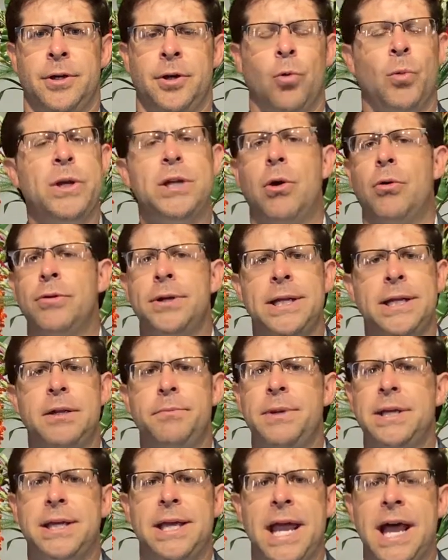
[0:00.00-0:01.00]
We don't need to
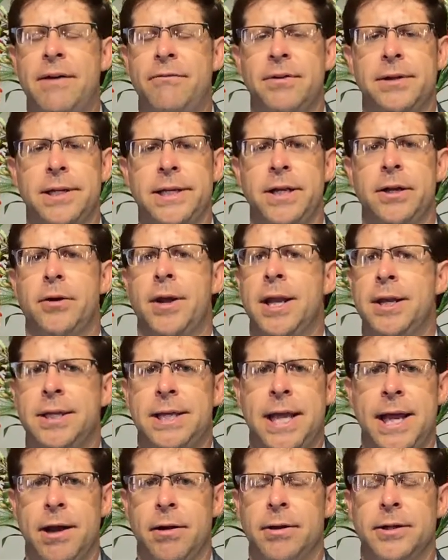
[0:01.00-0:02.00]
be cavalier and
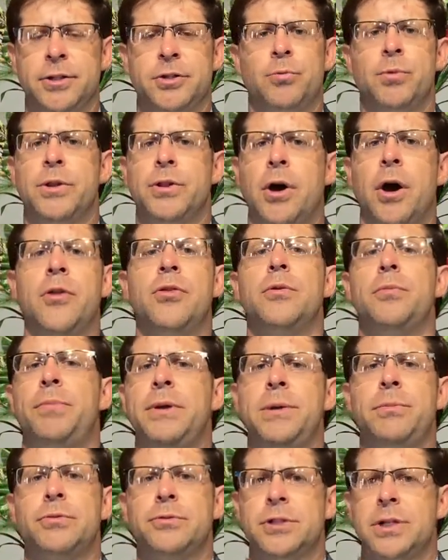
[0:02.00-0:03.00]
careless with other
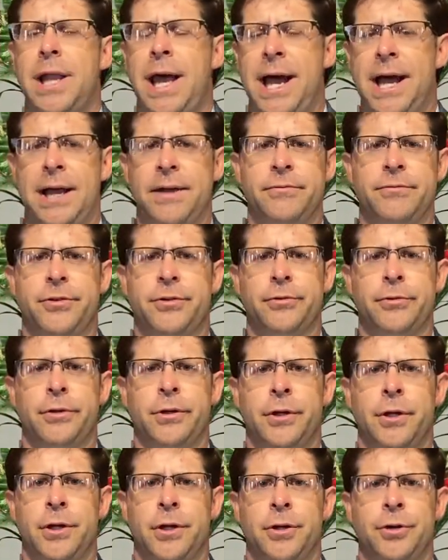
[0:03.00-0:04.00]
people's lives,
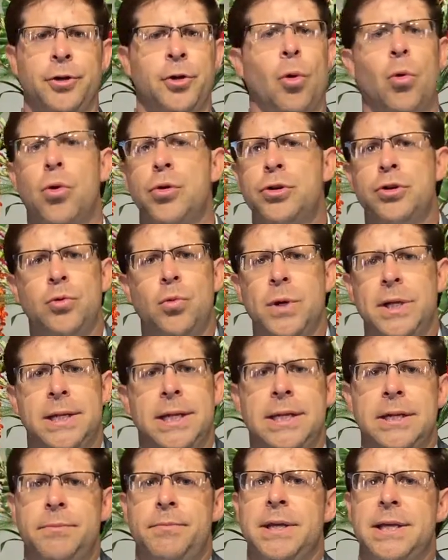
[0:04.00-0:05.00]
nor do we
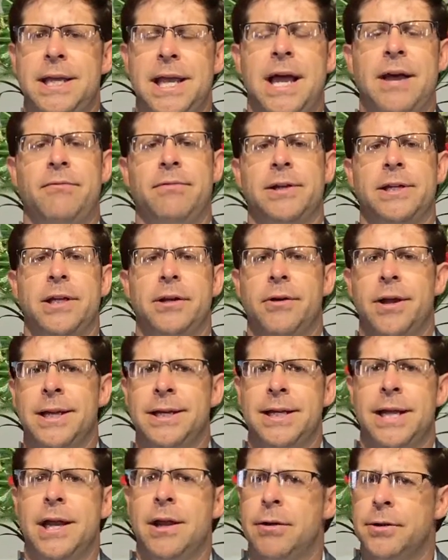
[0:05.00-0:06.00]
need to be cavalier
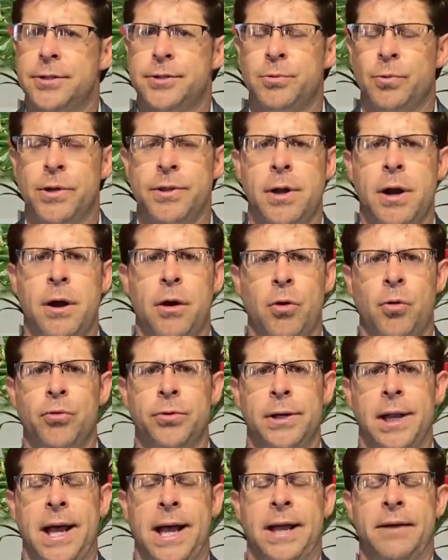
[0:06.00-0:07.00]
and careless with our own
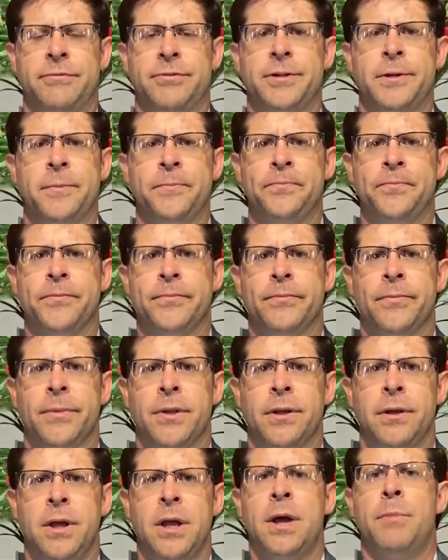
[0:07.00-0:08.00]
lives.
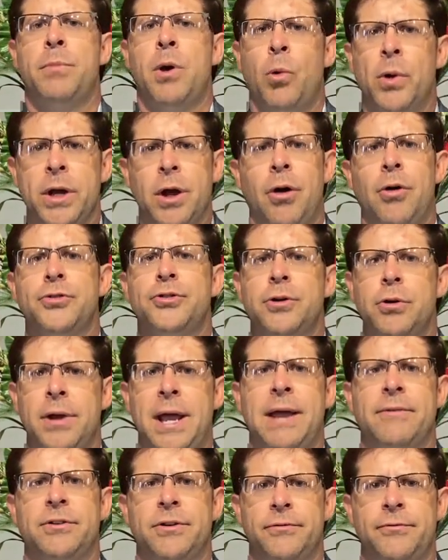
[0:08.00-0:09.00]
But we also
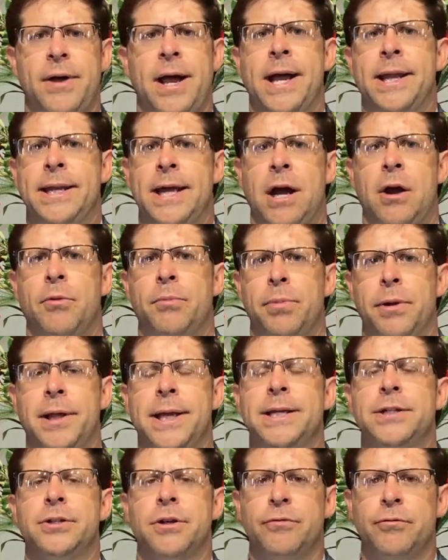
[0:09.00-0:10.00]
have to find our
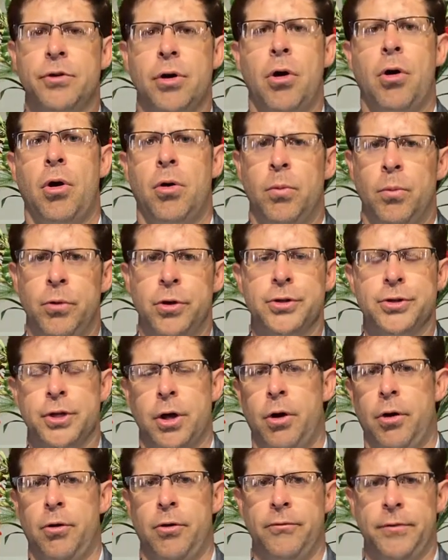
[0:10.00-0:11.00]
place of calm
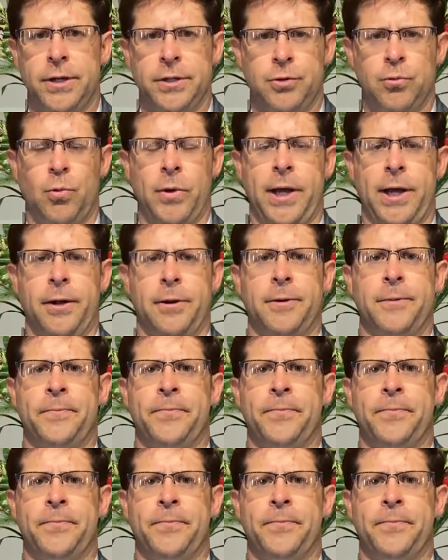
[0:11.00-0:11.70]
resolve as well,